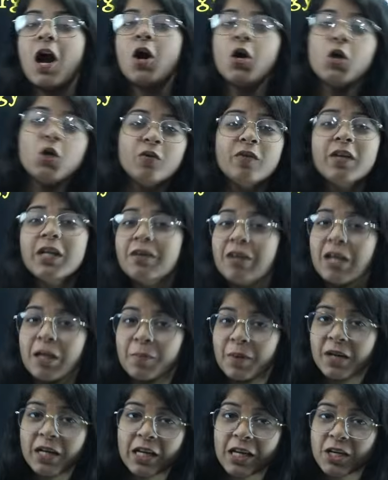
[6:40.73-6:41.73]
do we
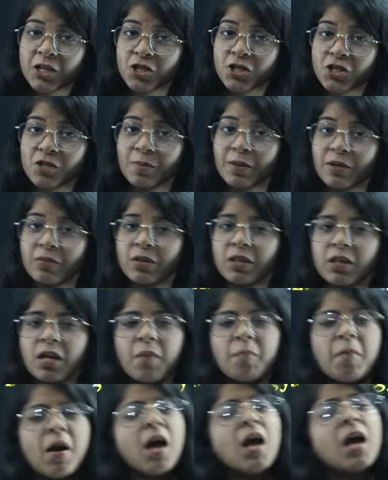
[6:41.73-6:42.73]
develop a relationship between
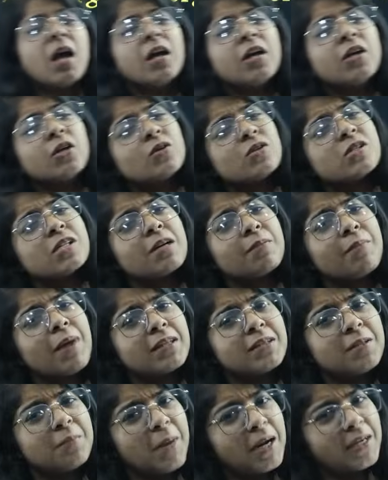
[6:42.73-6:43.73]
them? Using
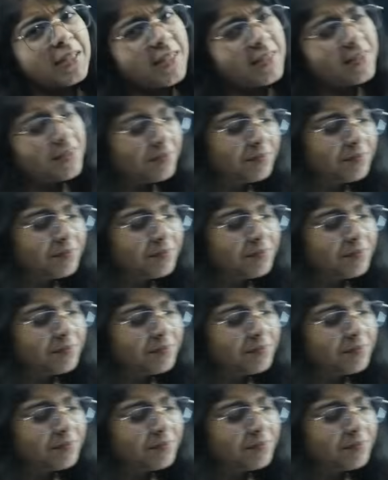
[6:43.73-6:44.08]
mathematics,